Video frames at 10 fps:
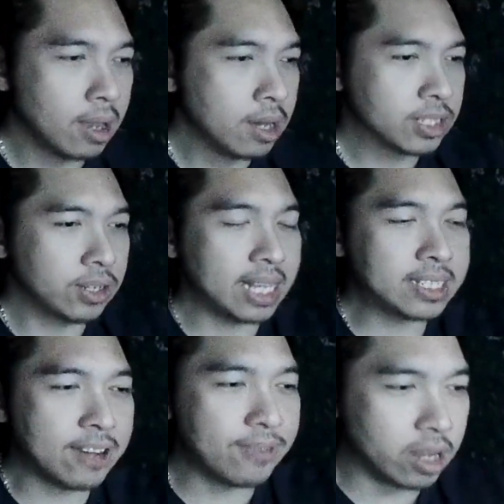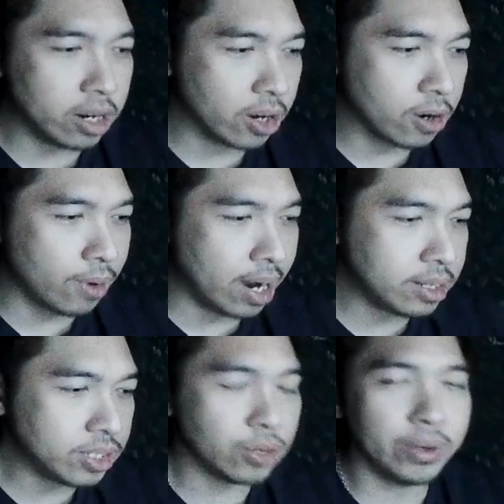So let's have another
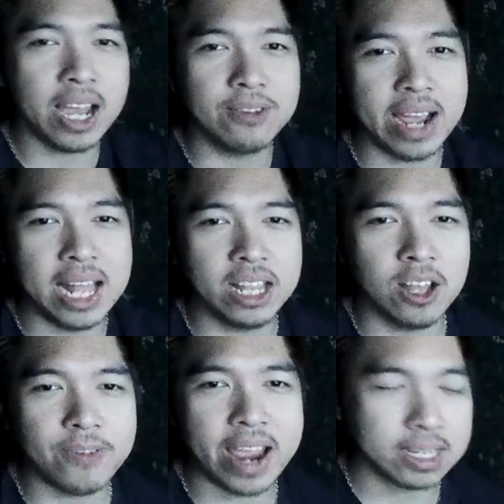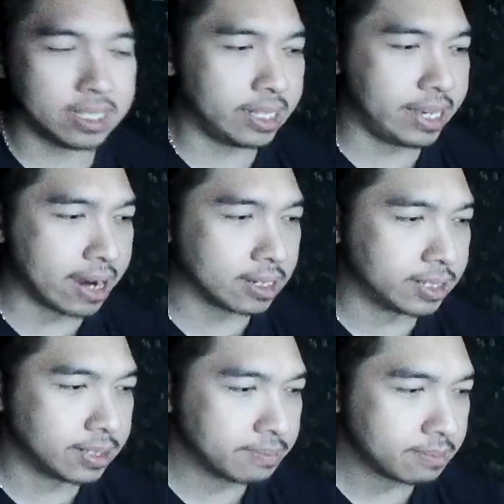one. So we have ln of x dx.